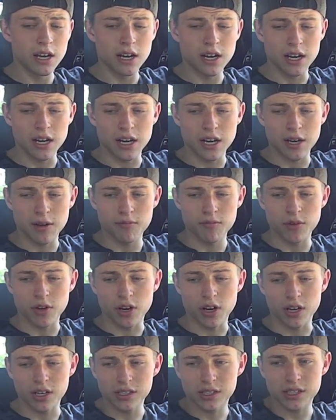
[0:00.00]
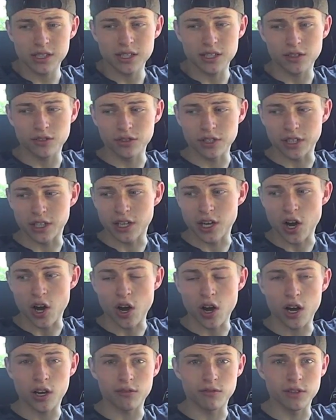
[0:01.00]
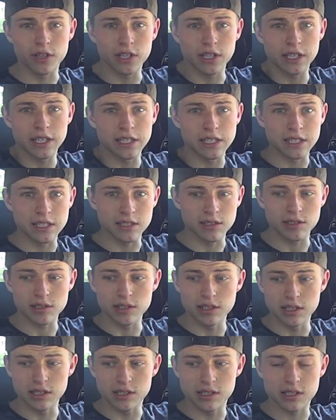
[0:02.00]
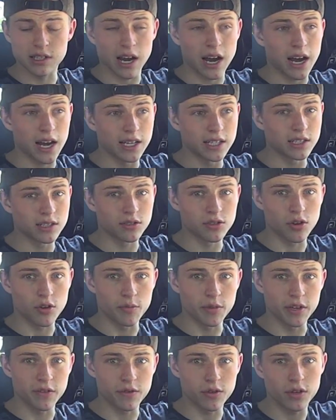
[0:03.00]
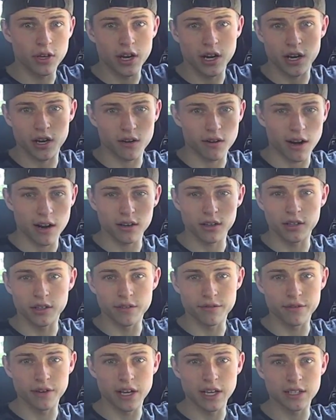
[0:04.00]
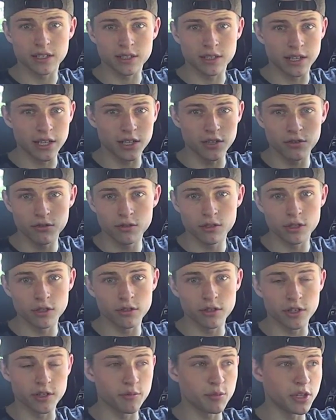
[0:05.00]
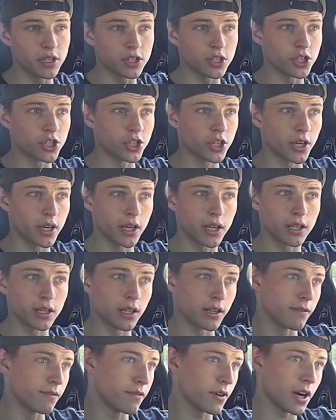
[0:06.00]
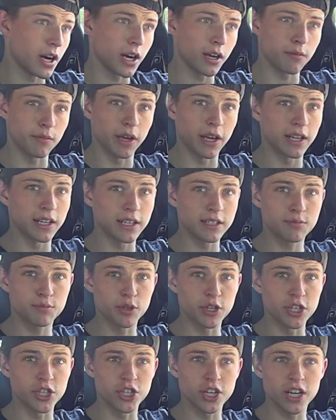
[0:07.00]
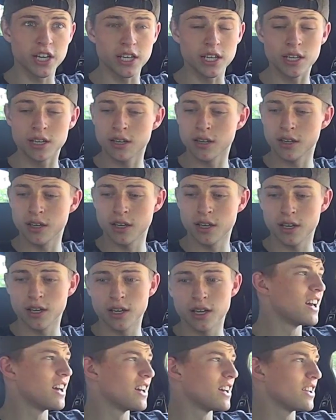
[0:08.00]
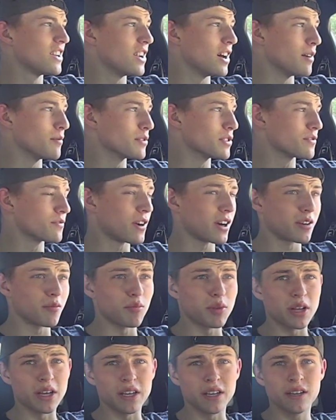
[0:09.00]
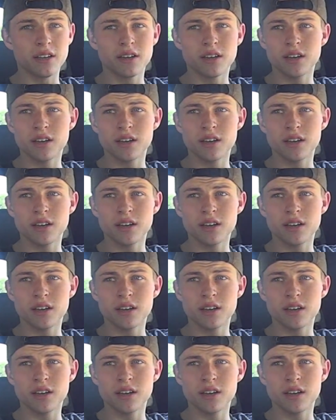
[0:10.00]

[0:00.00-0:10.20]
Um, honestly, the only con really is is size, so I mean if you carry around all your friends and they use you and you're a piece of shit, then fuck, man, that's pretty shitty. I'm just fucking playing.